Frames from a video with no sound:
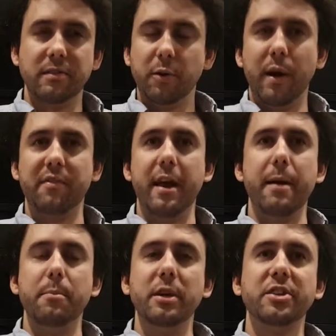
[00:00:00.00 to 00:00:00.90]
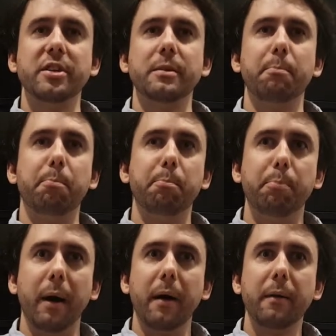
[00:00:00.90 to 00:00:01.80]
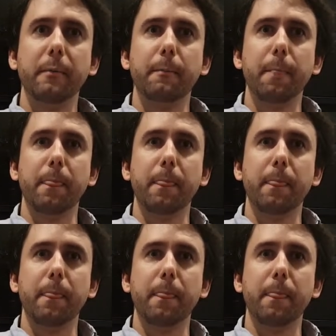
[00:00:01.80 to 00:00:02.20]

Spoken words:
still have that ambition, but